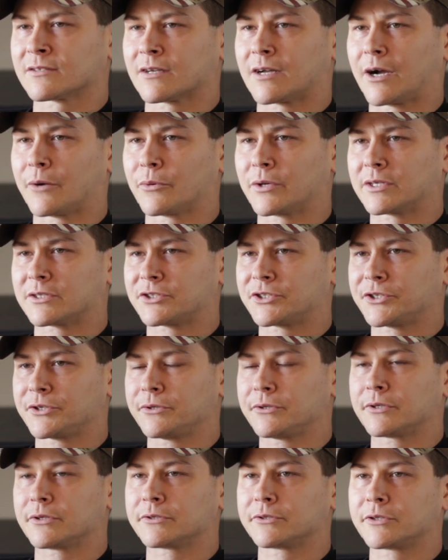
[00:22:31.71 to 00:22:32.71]
I want
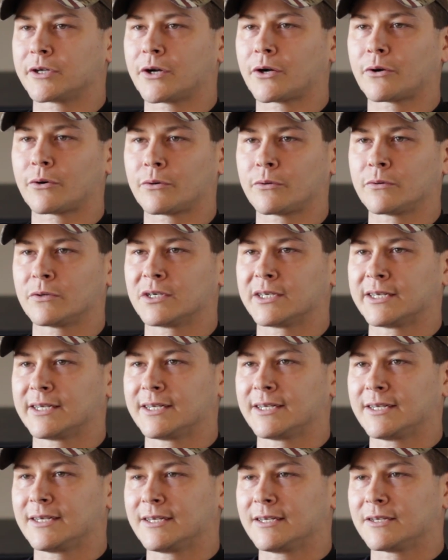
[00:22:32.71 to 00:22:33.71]
you to know
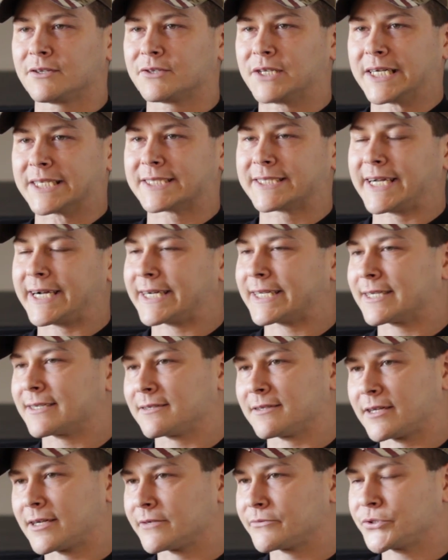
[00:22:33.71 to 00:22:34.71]
that Daddy
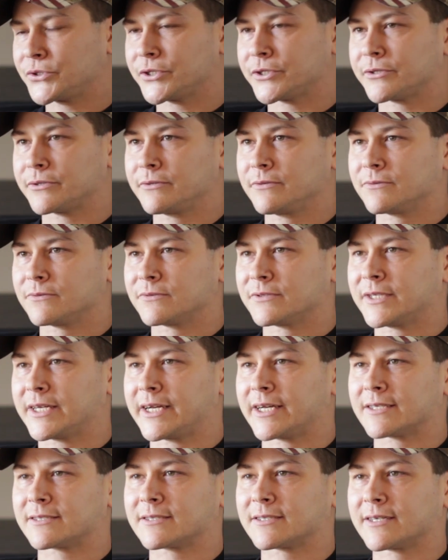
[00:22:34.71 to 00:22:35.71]
loves you,
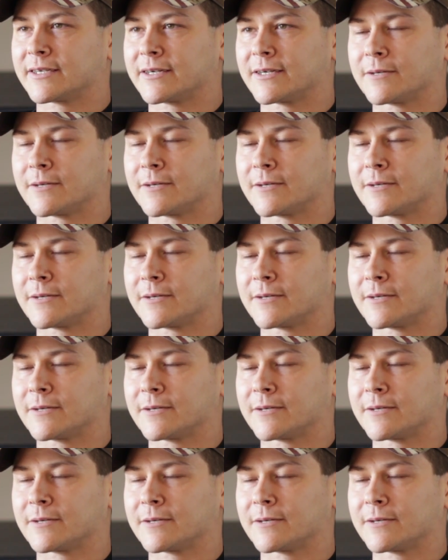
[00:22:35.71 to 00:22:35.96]
that